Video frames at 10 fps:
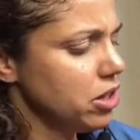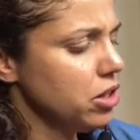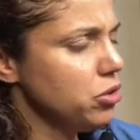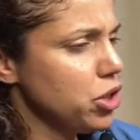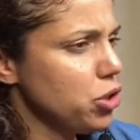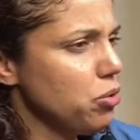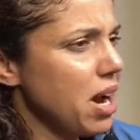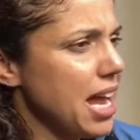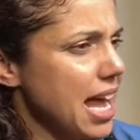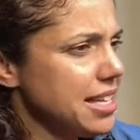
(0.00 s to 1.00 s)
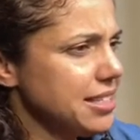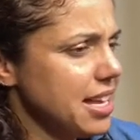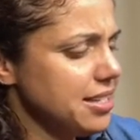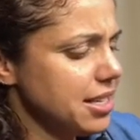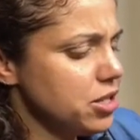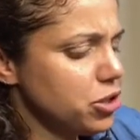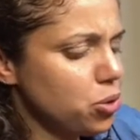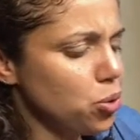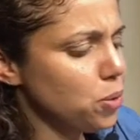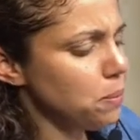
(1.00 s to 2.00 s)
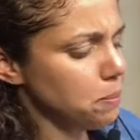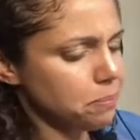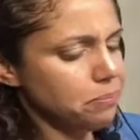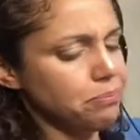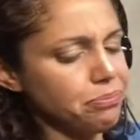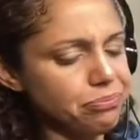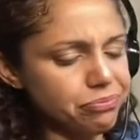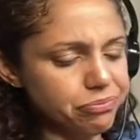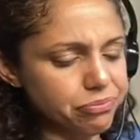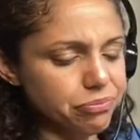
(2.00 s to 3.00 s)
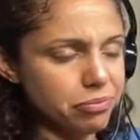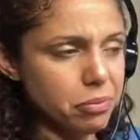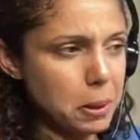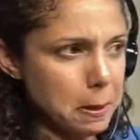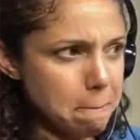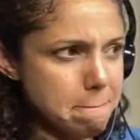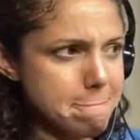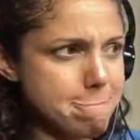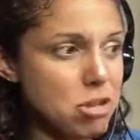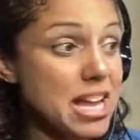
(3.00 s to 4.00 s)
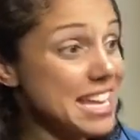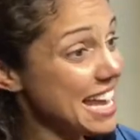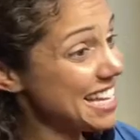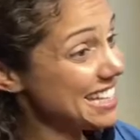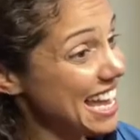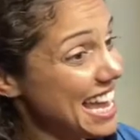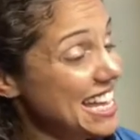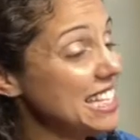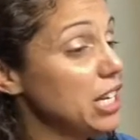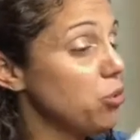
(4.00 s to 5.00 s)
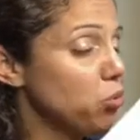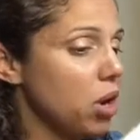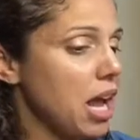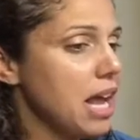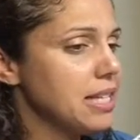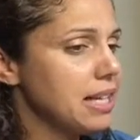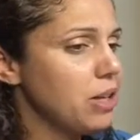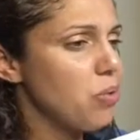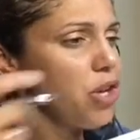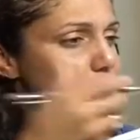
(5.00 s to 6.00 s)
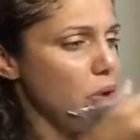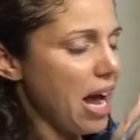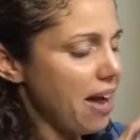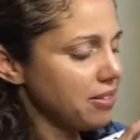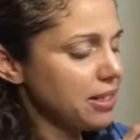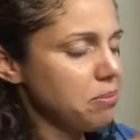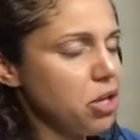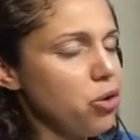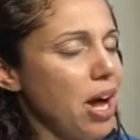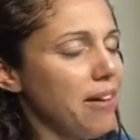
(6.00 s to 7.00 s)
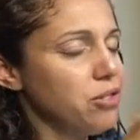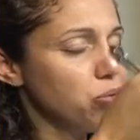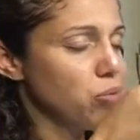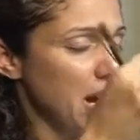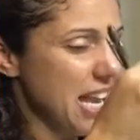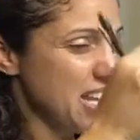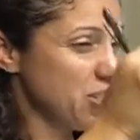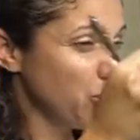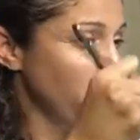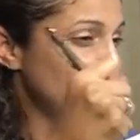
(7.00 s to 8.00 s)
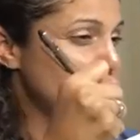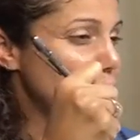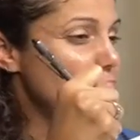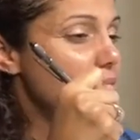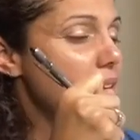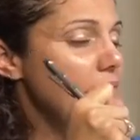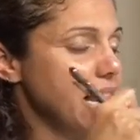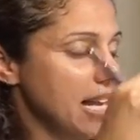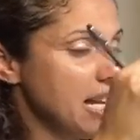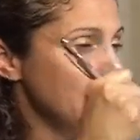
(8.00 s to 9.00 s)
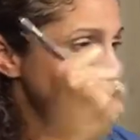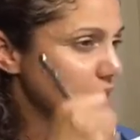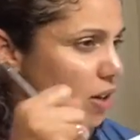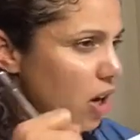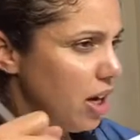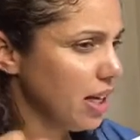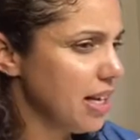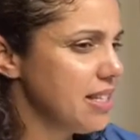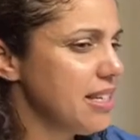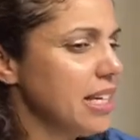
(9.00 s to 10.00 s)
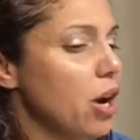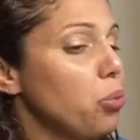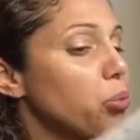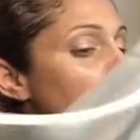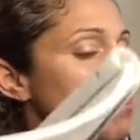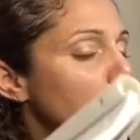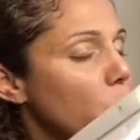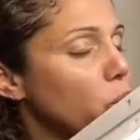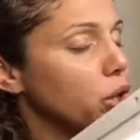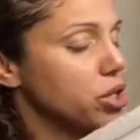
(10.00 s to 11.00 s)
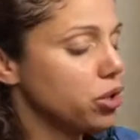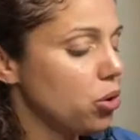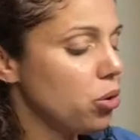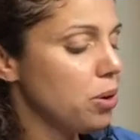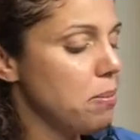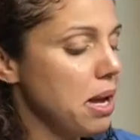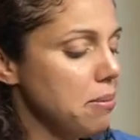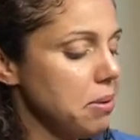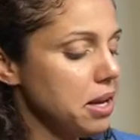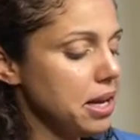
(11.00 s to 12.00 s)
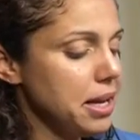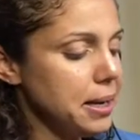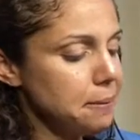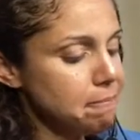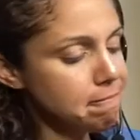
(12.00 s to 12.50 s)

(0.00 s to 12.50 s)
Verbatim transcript: Do you write essays in school? Oh, yes. It's like it's like when you have something you have to write in school and it is long. It's like a report or maybe